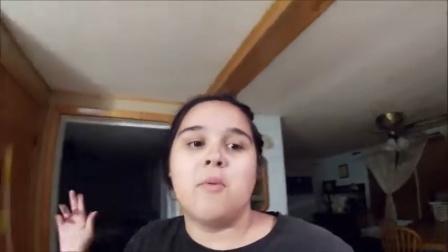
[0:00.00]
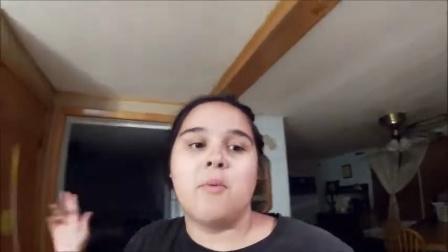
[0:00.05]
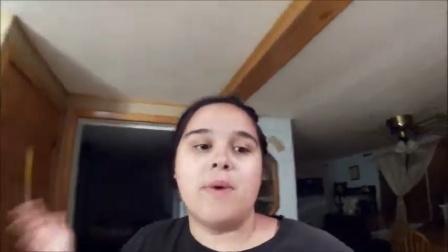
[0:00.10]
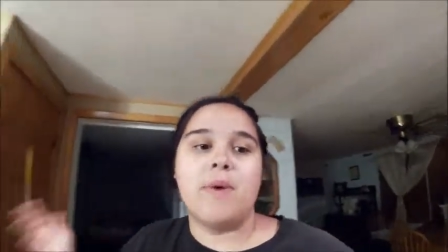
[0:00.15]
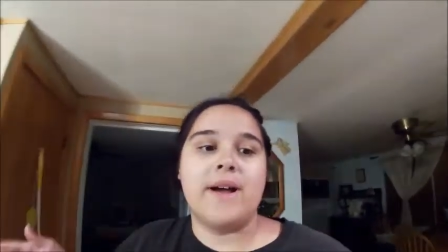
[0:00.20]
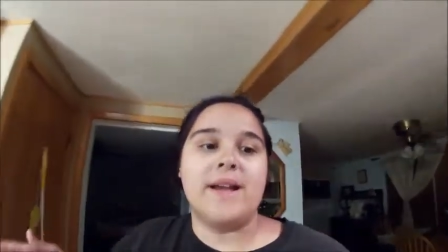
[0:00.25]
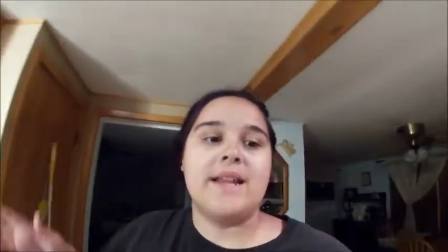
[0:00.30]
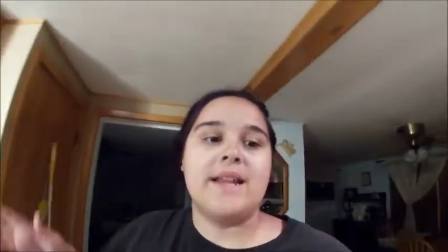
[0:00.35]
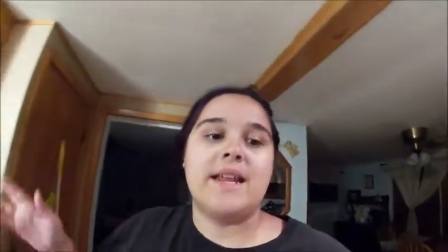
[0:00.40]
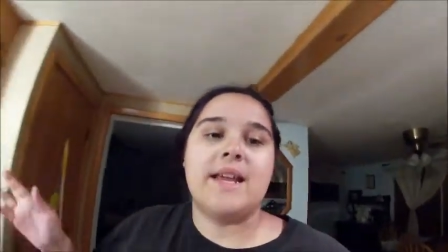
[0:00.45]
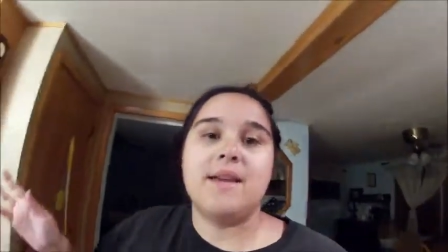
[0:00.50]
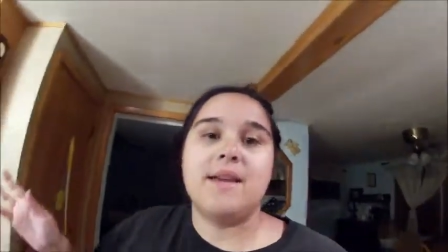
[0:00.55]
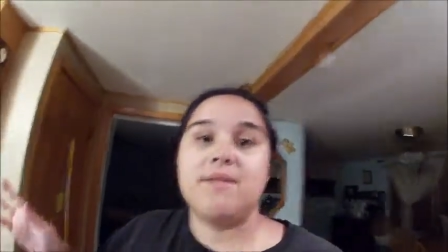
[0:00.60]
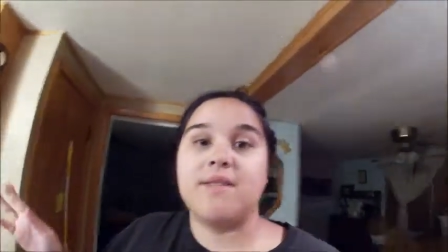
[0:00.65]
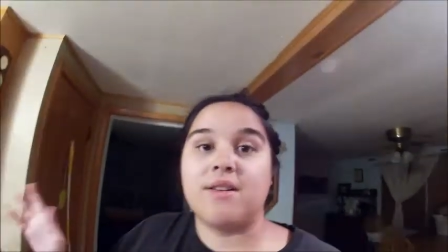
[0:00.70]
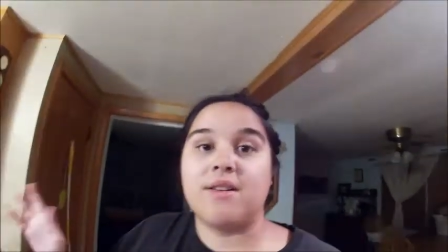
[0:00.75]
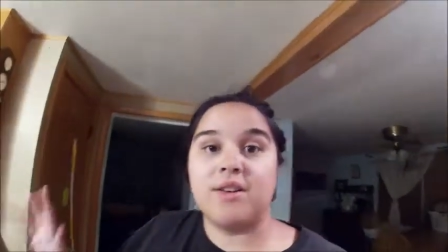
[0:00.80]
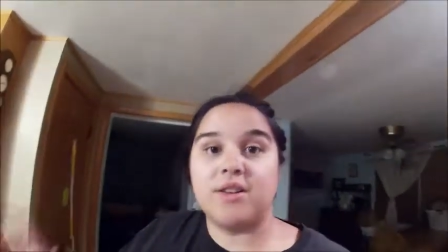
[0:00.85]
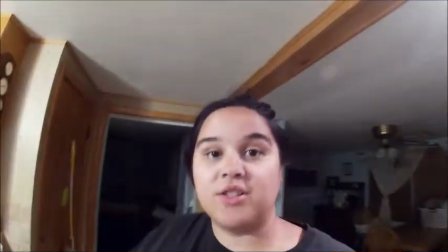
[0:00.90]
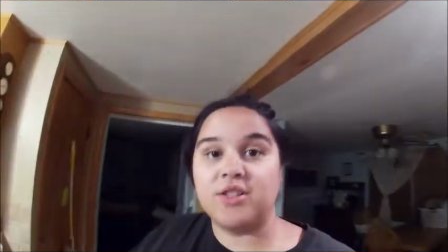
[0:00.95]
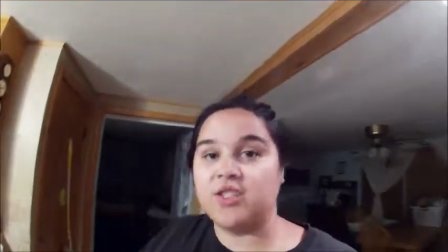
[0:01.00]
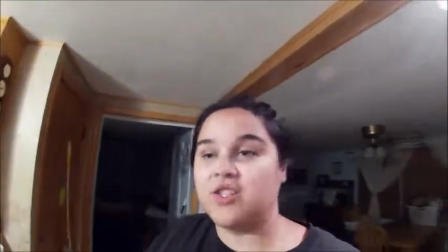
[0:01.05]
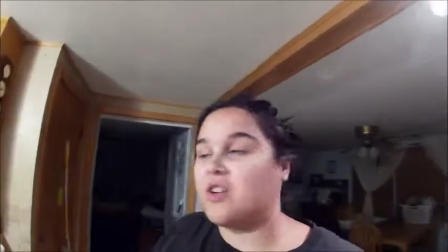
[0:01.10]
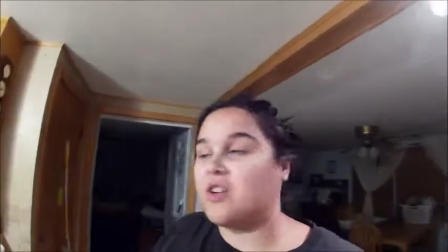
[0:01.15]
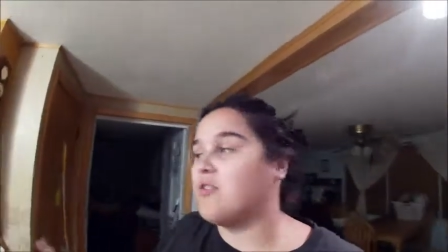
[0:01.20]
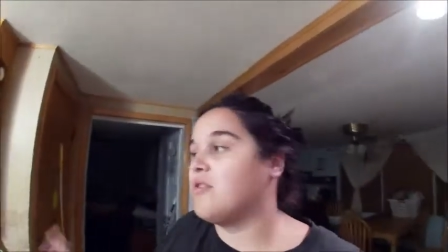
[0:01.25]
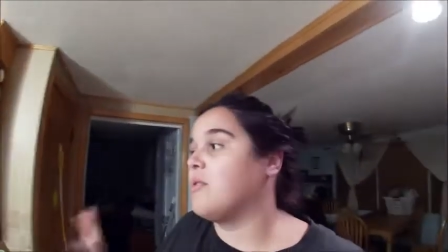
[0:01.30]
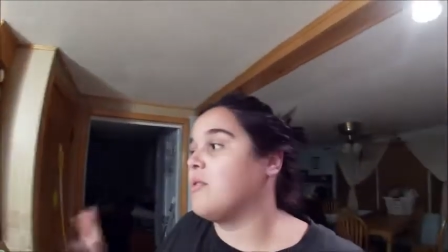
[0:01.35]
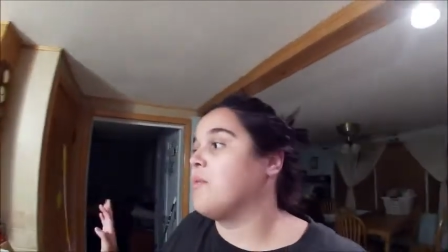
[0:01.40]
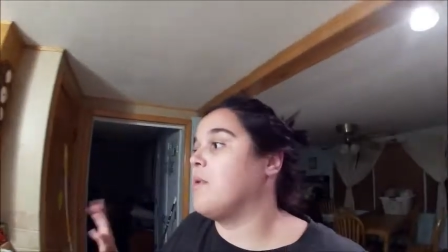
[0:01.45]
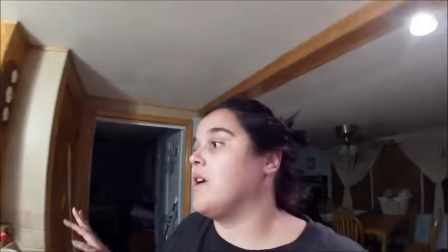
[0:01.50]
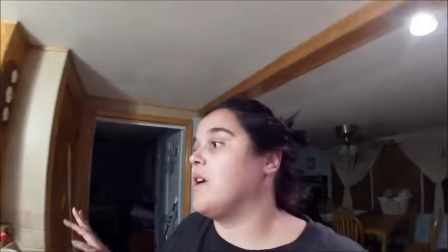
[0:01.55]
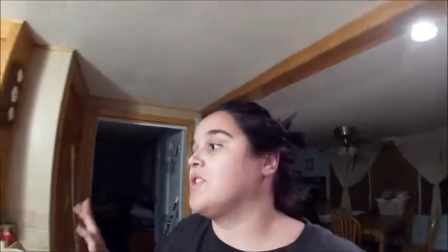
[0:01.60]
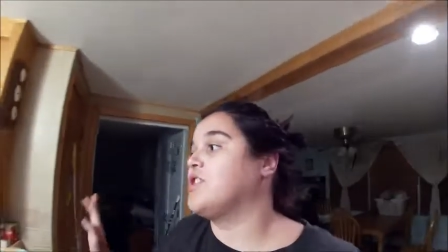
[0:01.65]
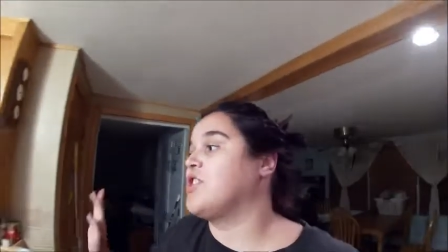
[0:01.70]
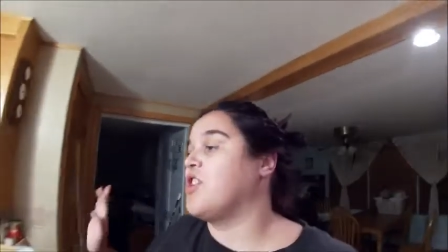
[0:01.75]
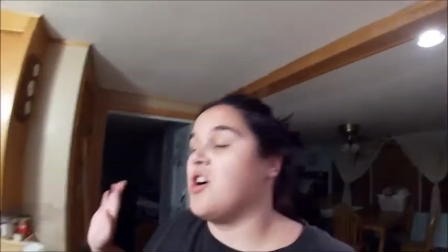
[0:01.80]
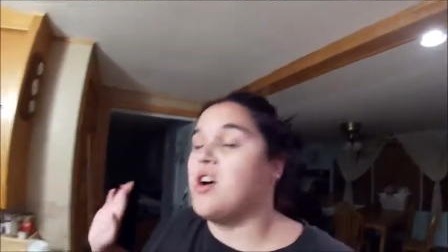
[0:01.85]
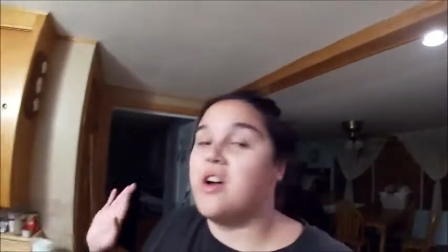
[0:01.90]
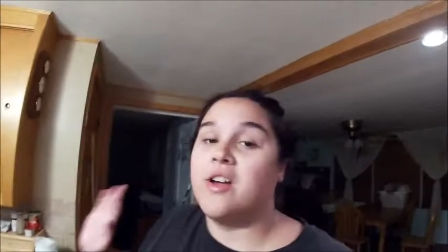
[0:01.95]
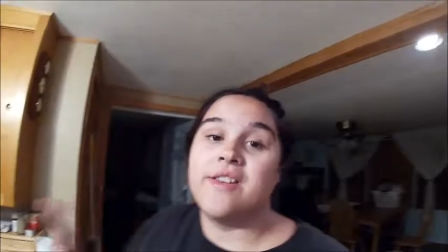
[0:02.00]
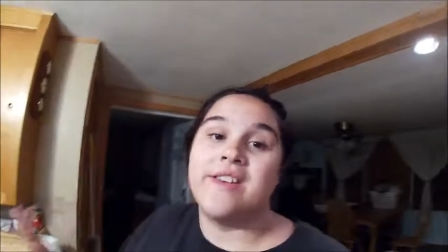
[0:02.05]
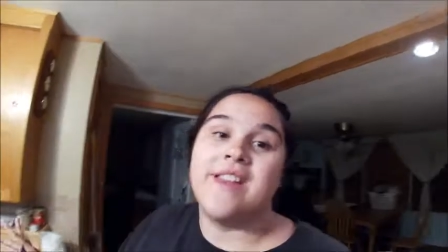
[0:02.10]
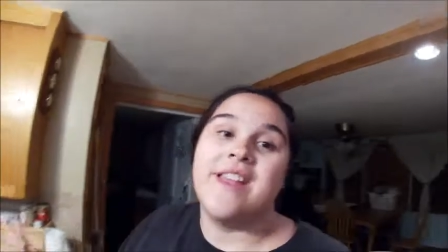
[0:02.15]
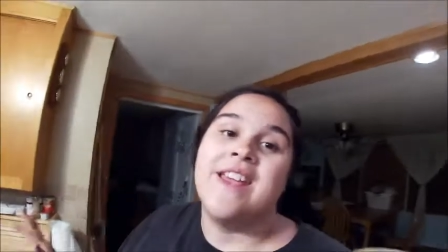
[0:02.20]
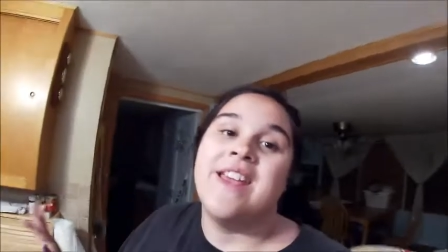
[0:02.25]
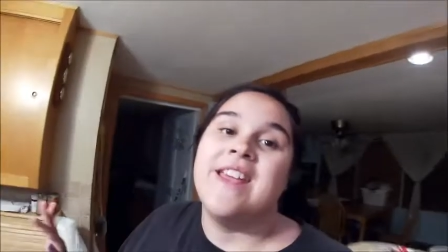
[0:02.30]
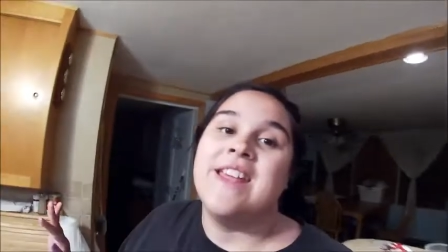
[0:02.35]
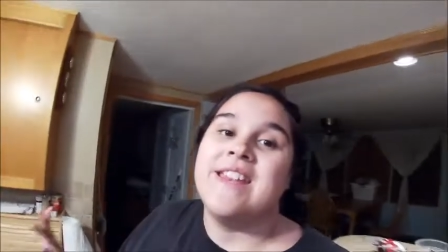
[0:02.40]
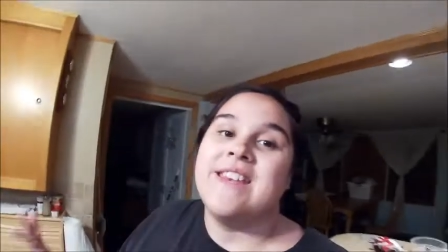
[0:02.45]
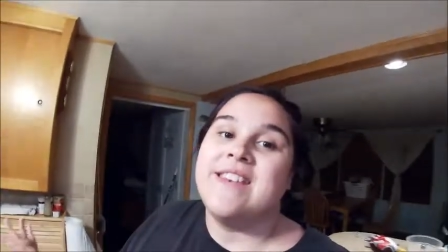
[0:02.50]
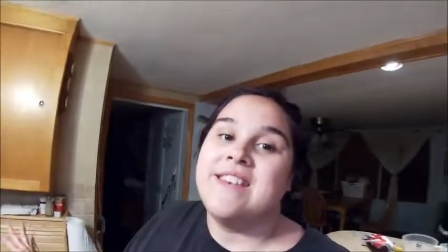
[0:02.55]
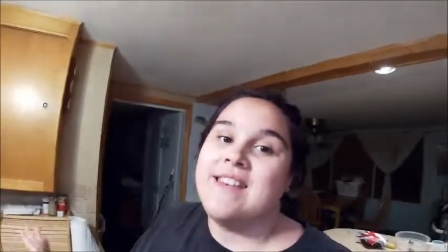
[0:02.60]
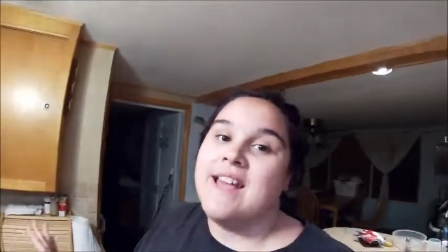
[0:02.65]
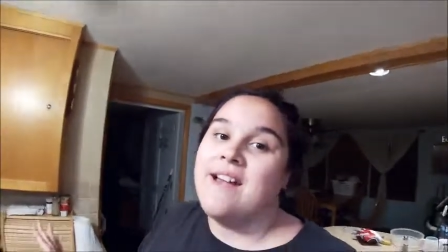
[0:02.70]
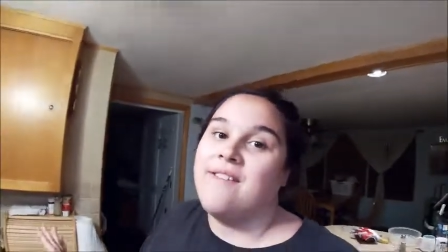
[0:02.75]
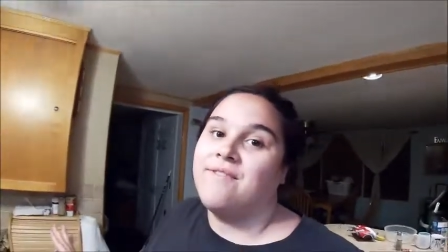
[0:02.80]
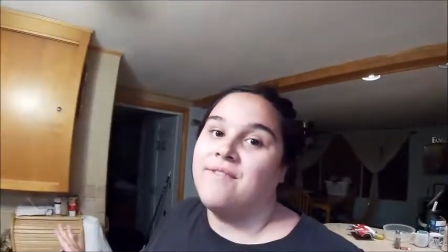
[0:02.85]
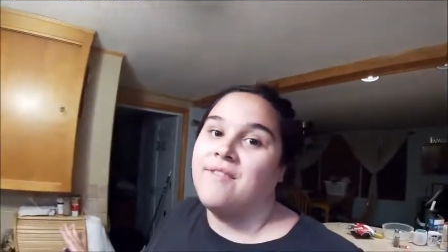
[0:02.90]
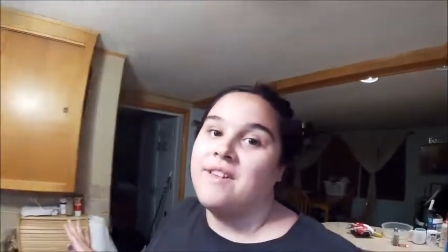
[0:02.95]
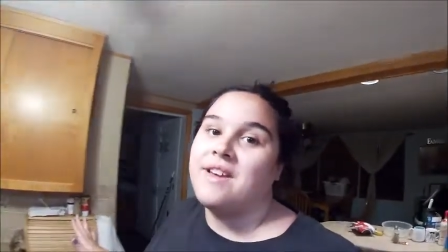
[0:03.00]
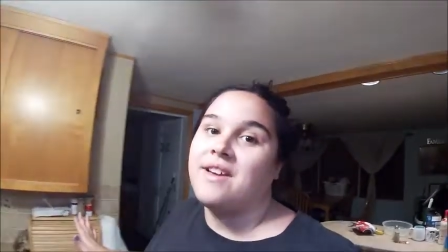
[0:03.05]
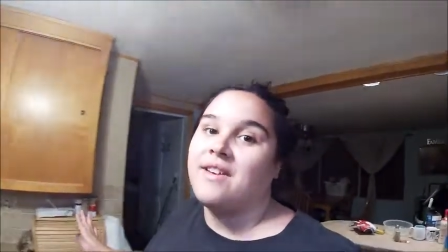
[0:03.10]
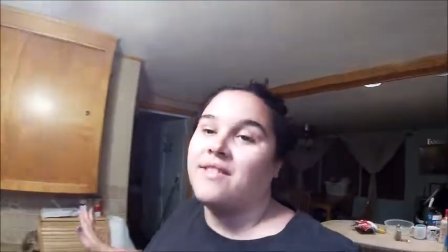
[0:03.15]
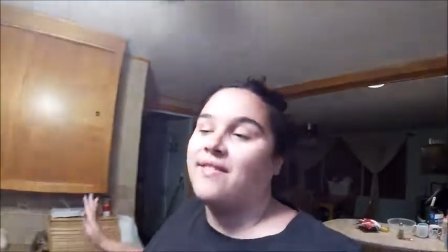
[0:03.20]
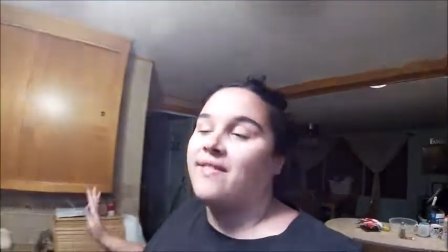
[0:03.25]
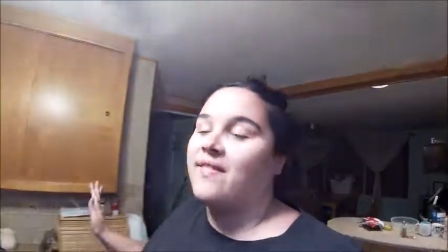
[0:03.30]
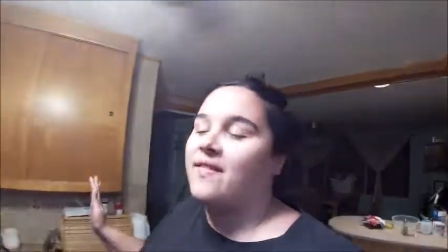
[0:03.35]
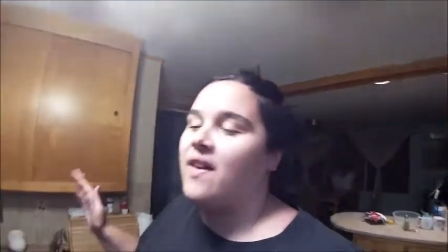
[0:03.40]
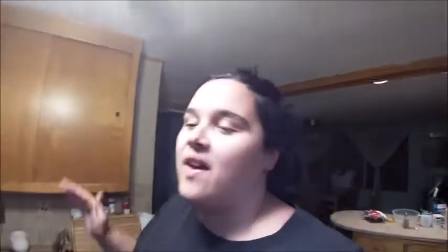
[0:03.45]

what is a good show to watch on Netflix.